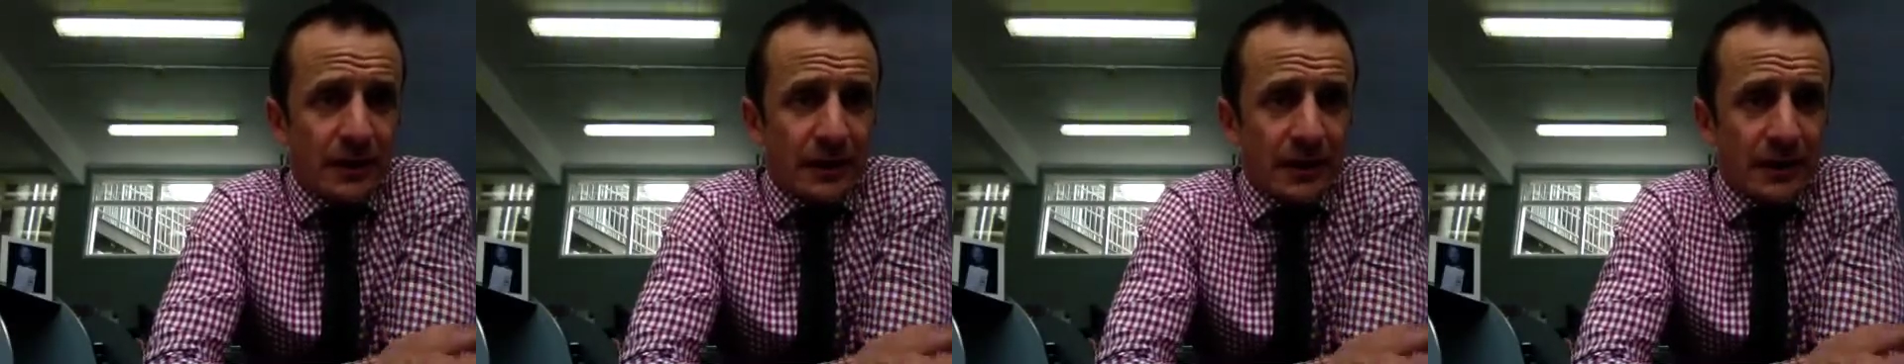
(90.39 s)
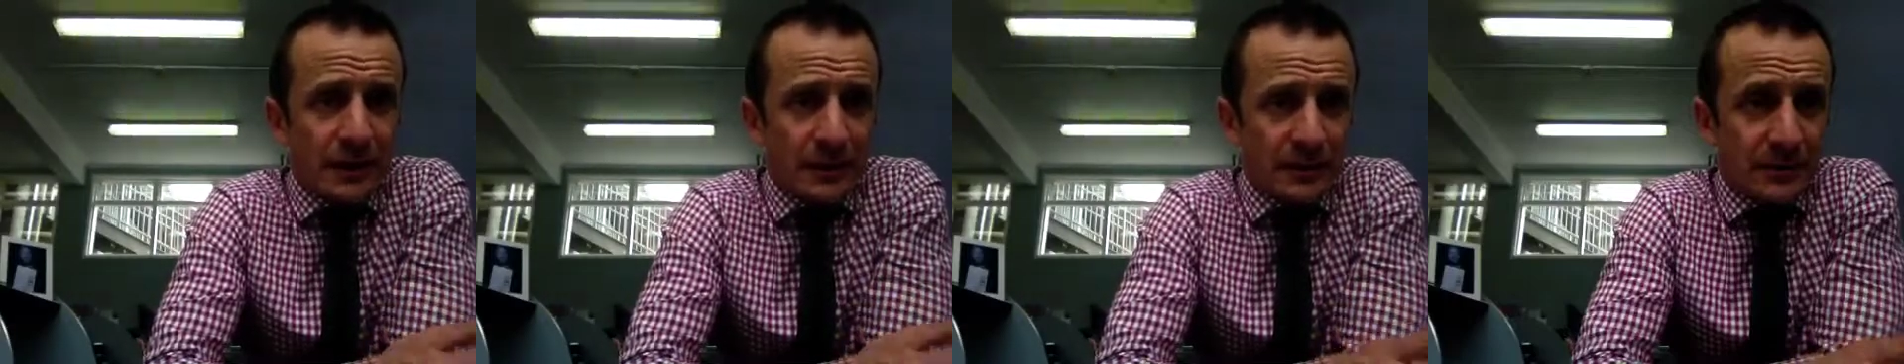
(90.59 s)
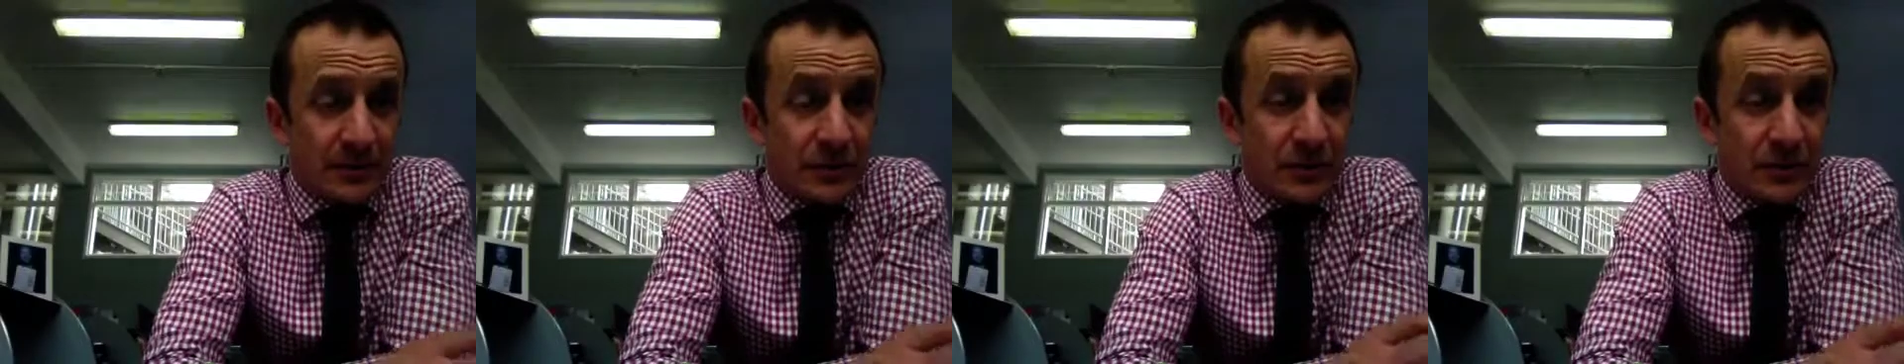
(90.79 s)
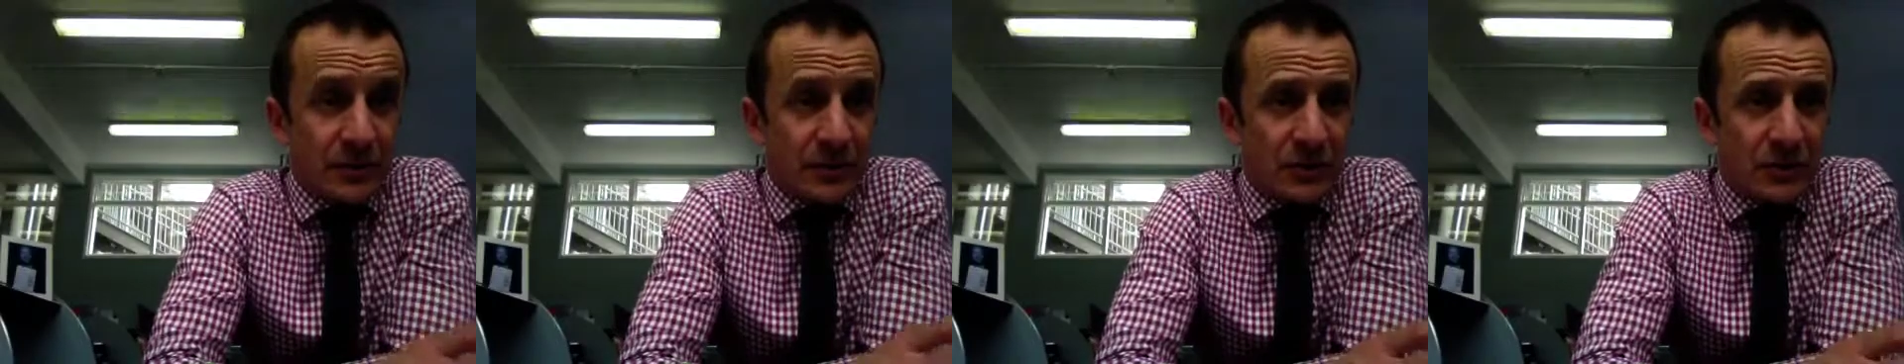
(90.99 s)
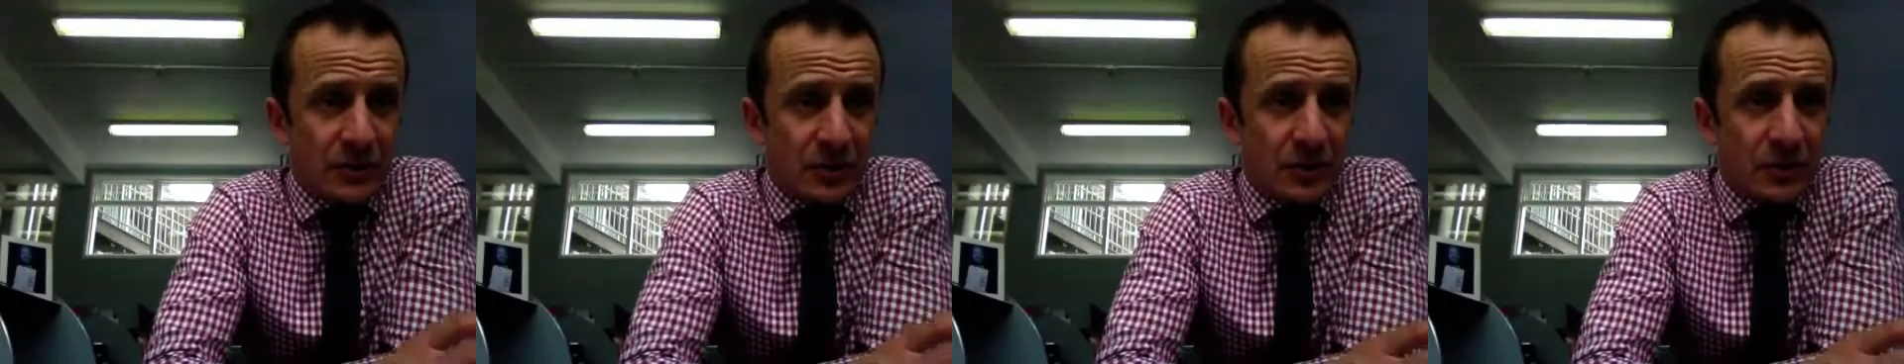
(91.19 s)
especially
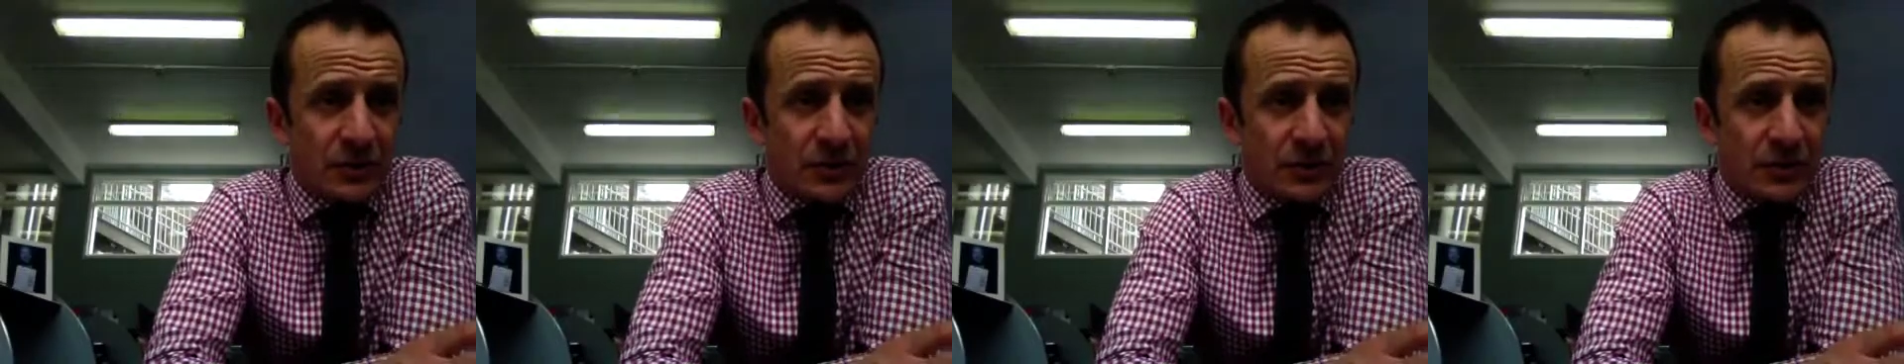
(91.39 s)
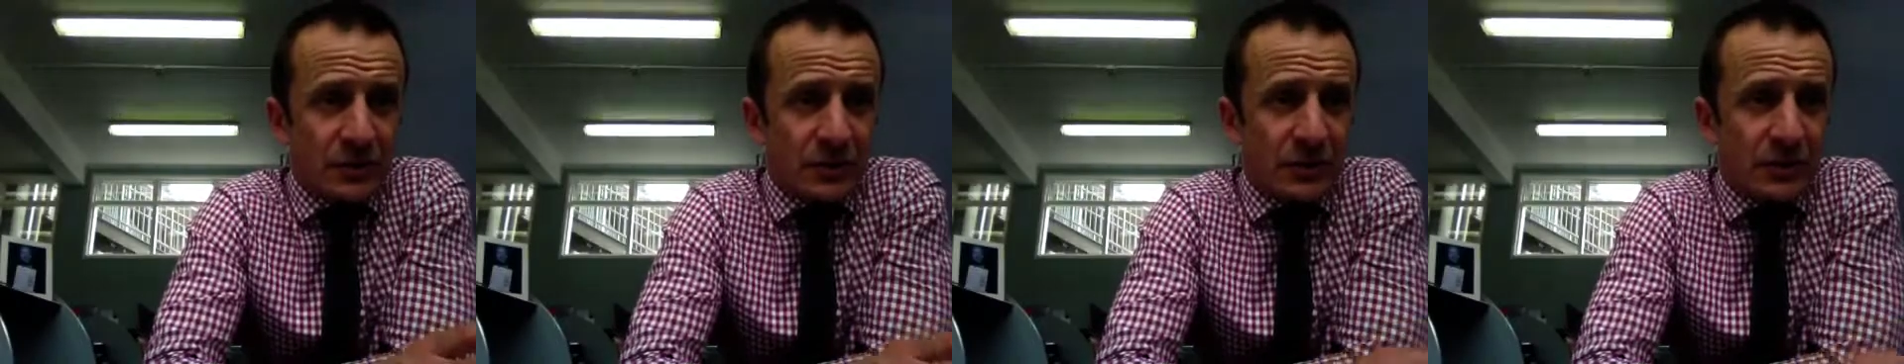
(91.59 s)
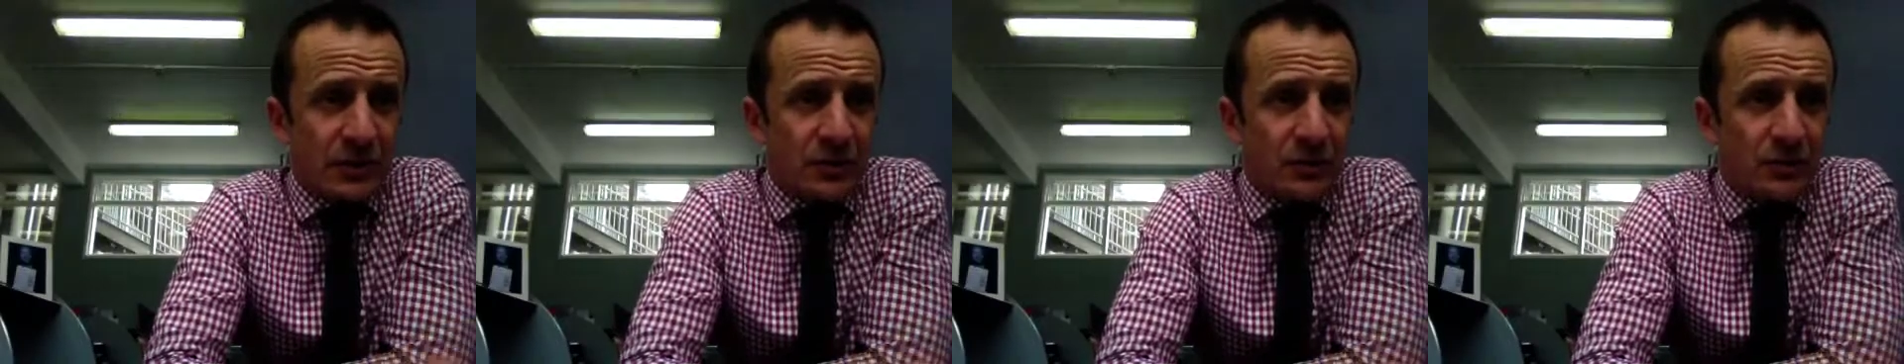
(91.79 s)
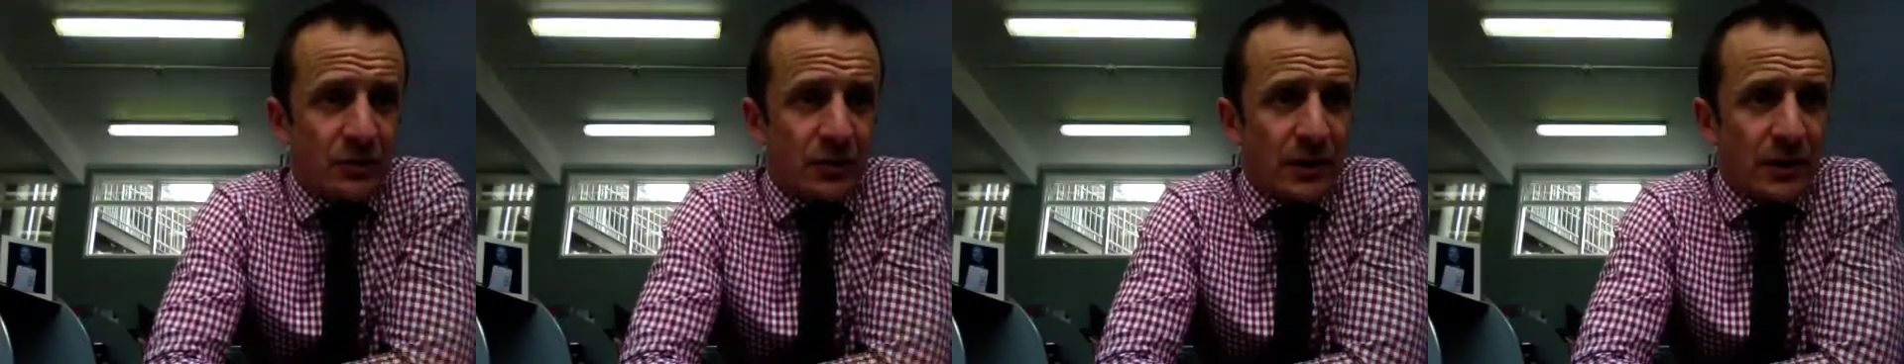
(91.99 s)
the so what section